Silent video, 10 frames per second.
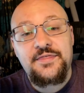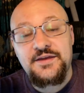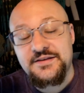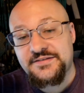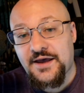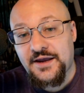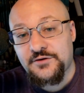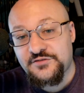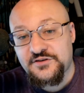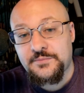The
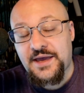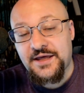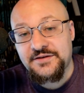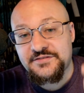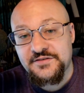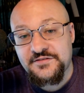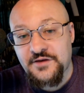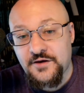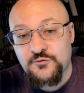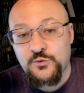entire schematics and
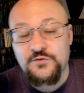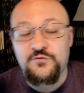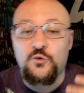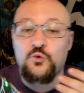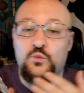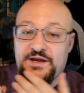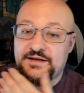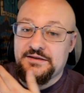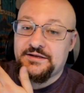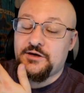software for
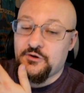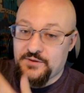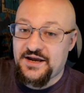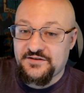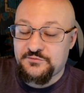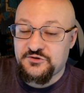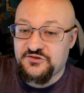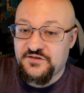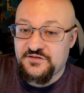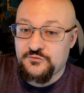Winglet OS,
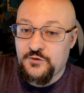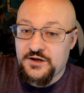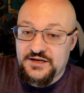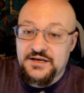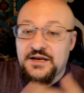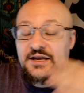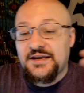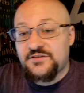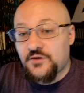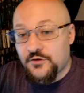which this is running,
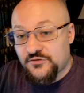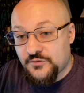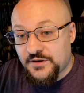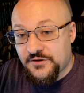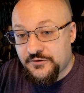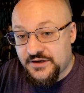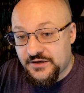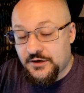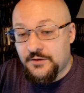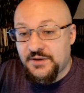is also on their
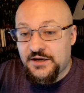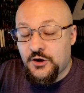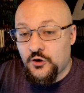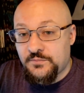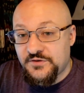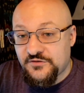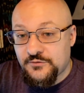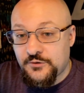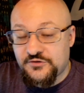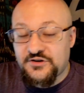GitHub and open
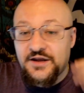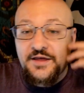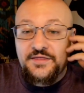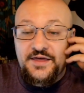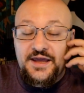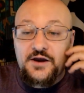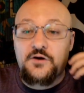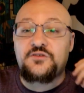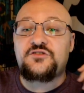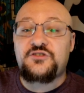sourced. They
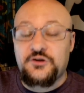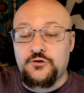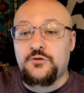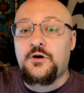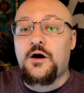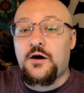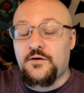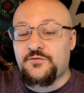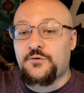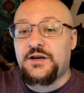are still
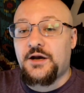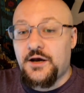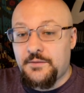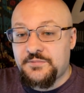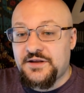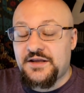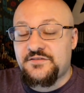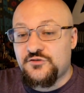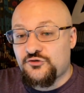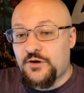offering
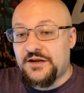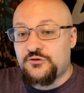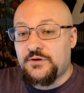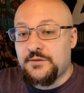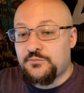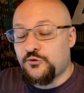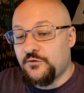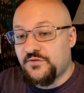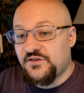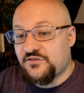updates and trying to
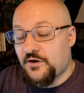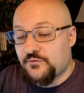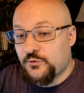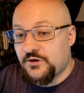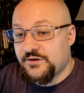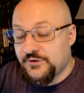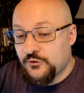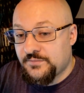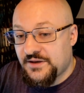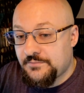improve the software a
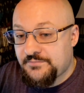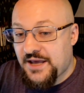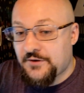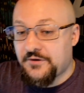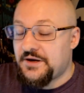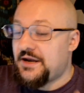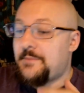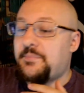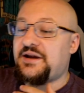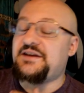little bit better.
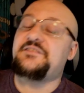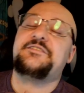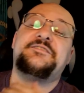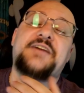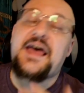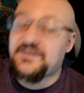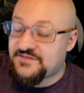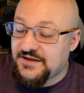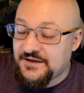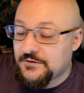But it is
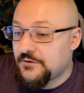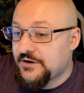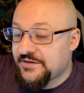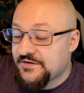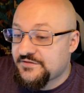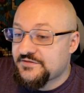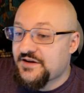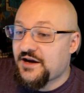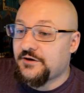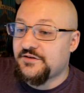fascinating to look at this
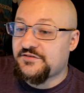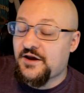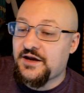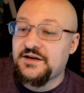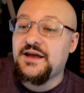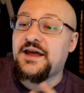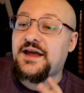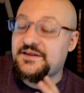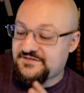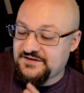entire design
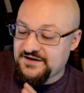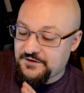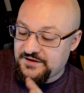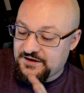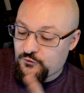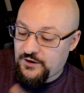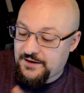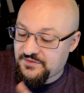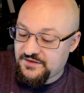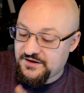and see how they
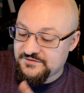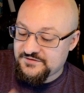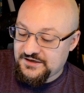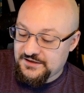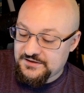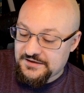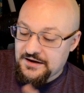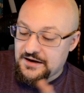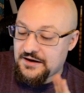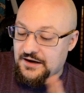cram things in.
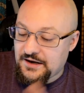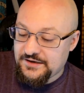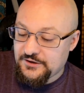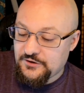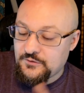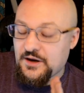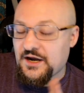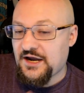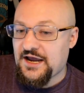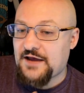I know
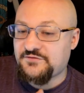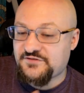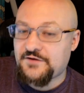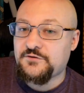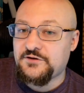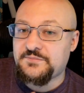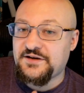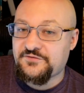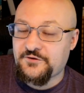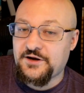I have several of
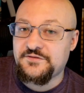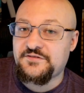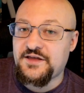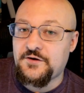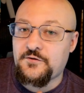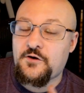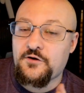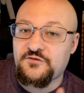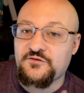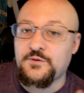my friends that are
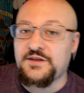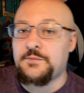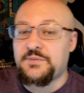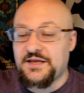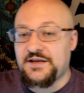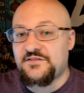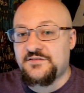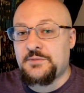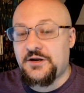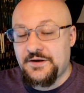also in the plane
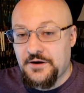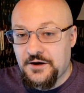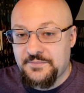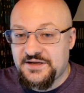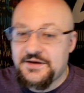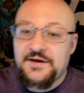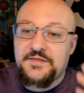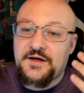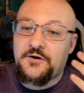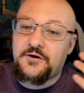spotting hobby
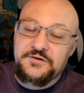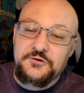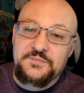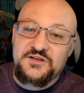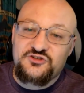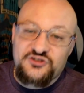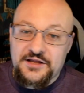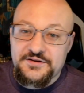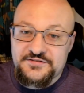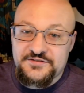that are a little bit
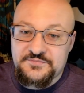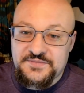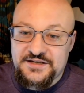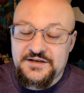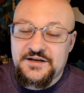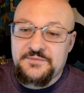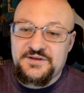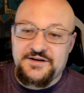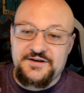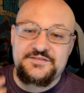jealous of me
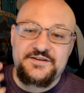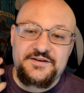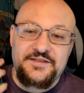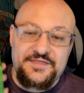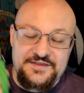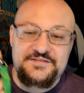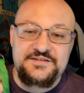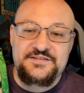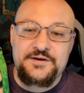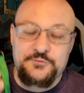because this
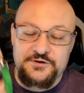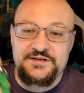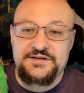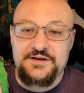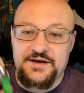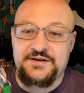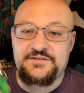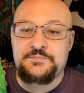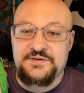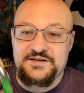is a really
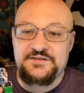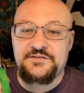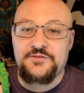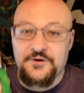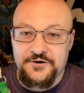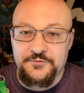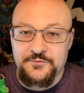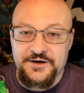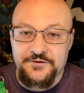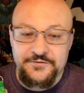nice piece of
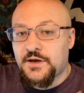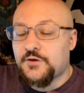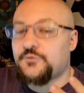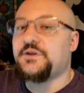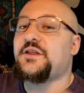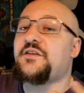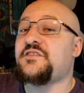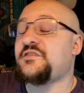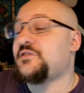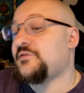hardware. Not only does
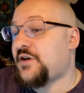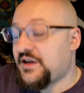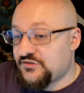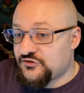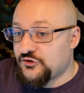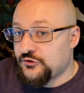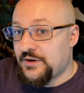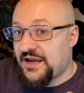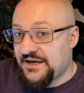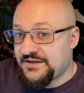this device do
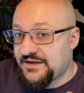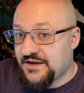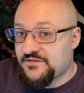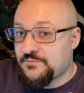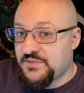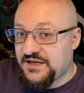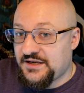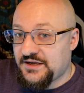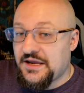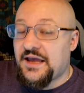
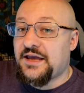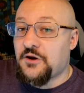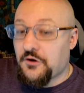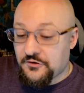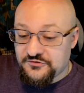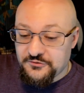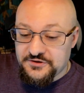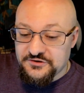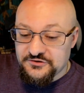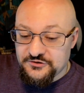ADSB, it also
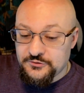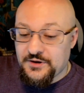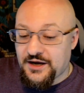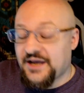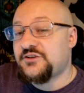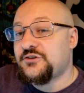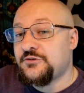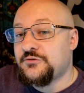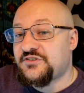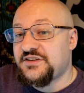can do
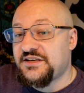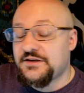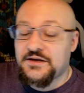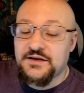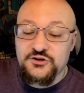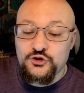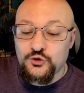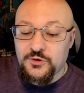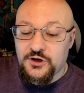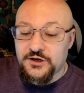I2C,
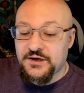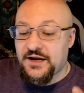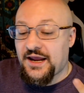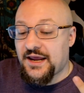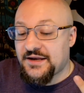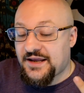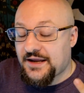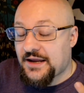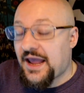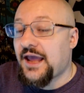UART, and
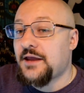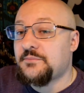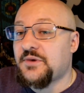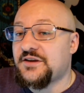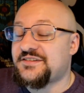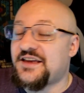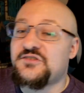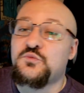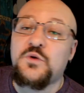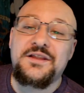CAN bus,
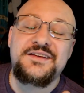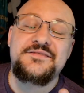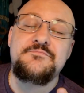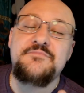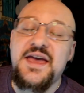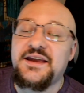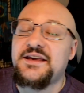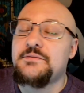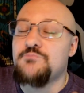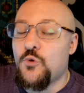as well as
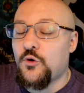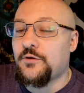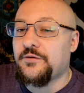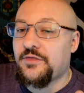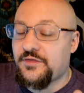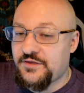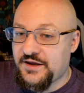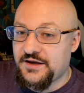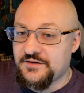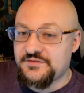many more
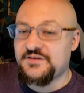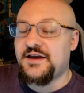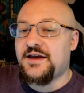things.